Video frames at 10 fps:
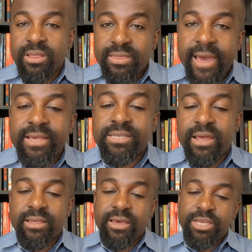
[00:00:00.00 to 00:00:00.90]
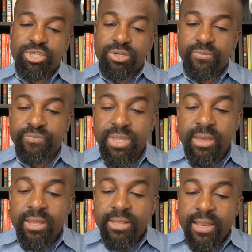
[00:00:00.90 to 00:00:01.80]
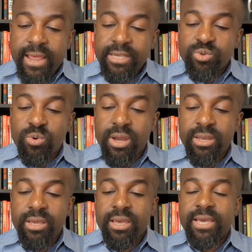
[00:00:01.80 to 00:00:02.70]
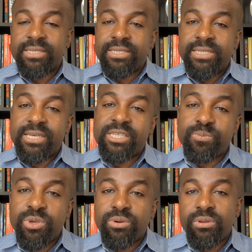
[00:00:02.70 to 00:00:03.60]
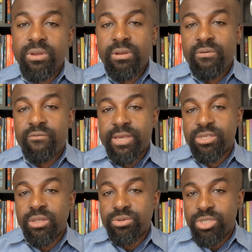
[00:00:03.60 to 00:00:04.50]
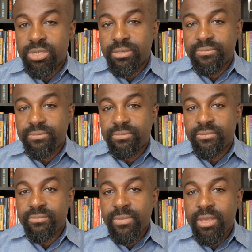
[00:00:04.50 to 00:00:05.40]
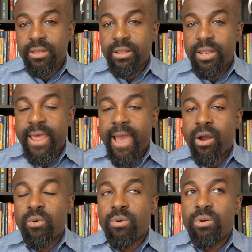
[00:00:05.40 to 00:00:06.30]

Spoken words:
that is another issue. The next one is dispute resolution. Now,